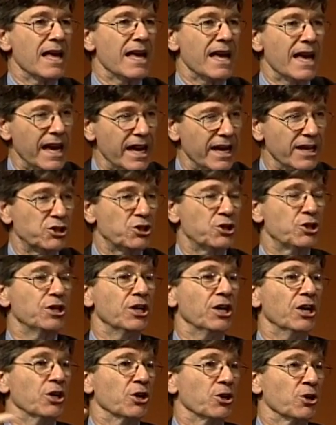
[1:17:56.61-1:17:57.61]
each
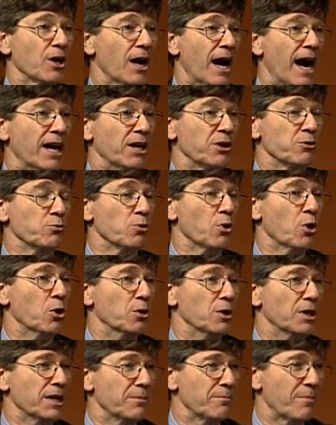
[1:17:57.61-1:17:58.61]
year on a
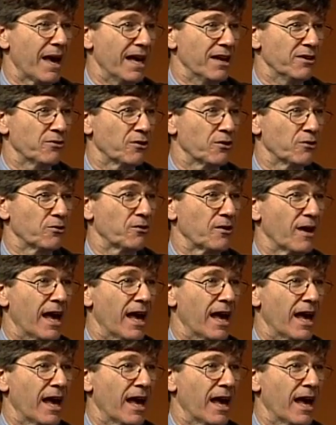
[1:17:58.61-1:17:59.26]
rolling basis